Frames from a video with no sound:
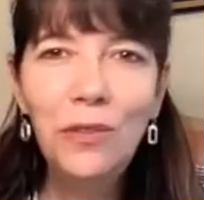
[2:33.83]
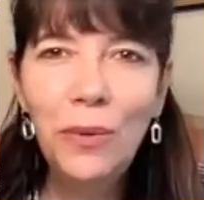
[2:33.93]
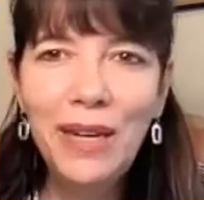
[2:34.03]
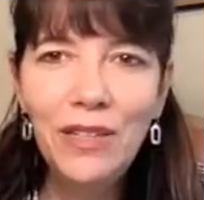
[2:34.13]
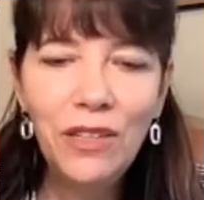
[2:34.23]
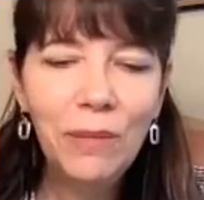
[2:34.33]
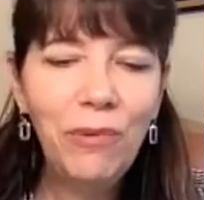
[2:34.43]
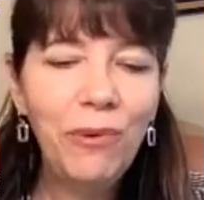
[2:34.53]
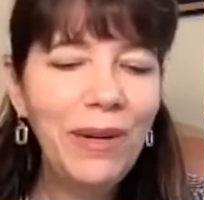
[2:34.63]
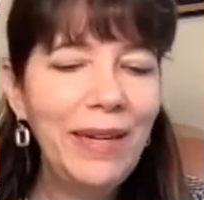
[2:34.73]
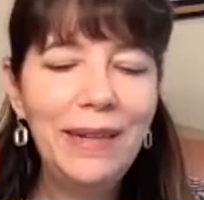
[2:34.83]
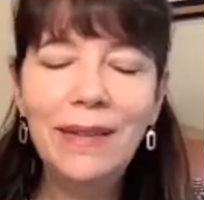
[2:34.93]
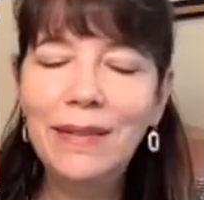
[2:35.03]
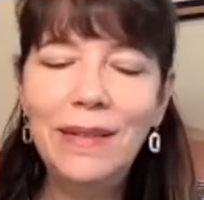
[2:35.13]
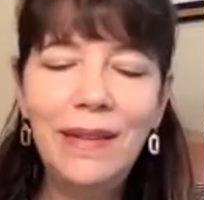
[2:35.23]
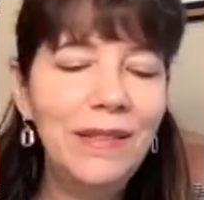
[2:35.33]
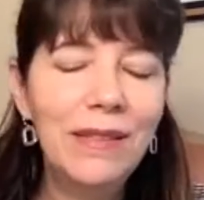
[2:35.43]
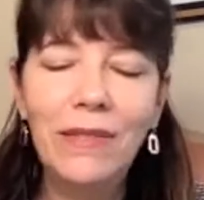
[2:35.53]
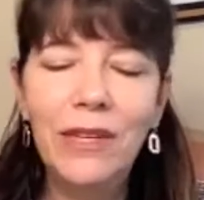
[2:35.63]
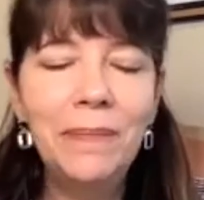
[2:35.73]
quick and to the point. I
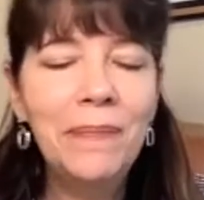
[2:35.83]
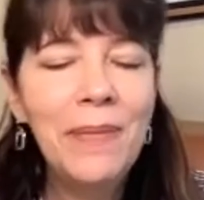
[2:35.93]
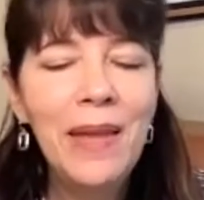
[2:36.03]
just love it.